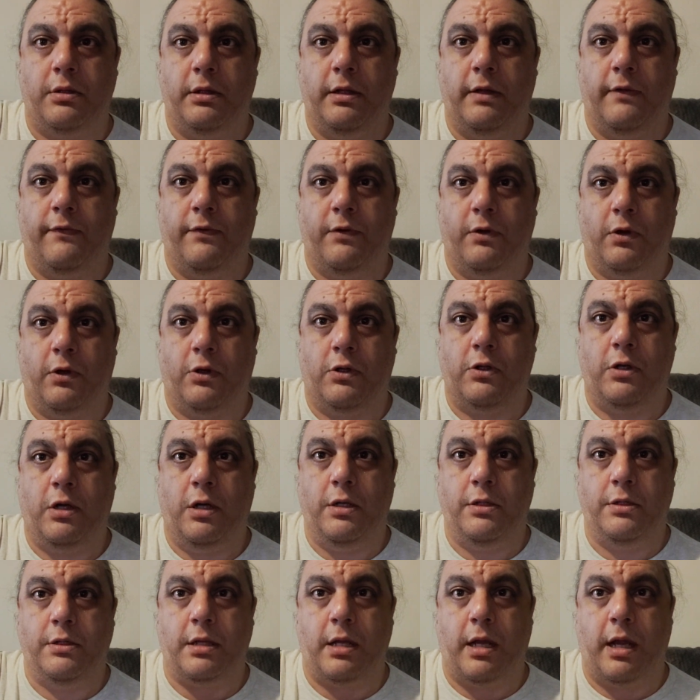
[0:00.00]
If you're a
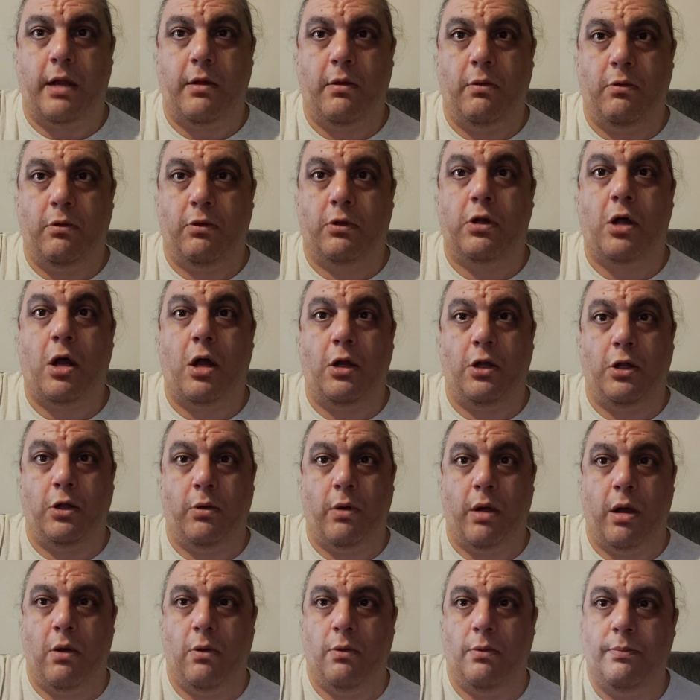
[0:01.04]
cunt, I will call you
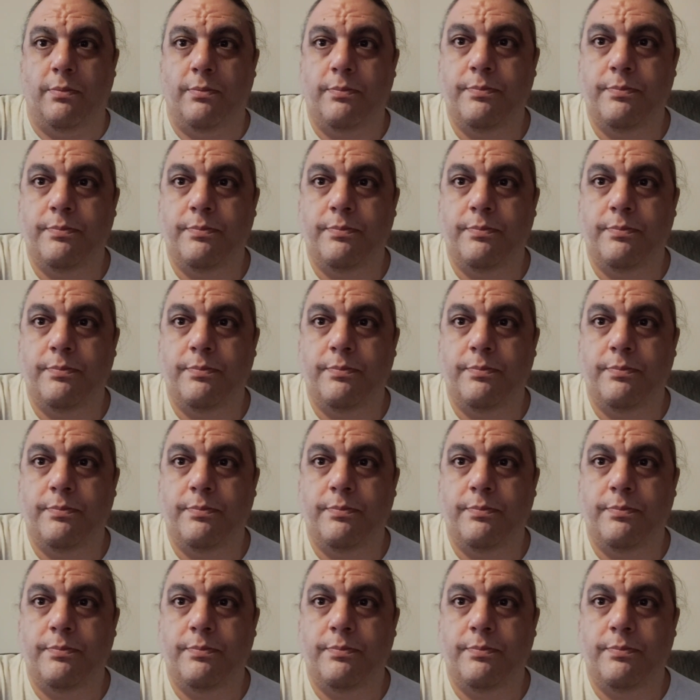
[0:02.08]
out.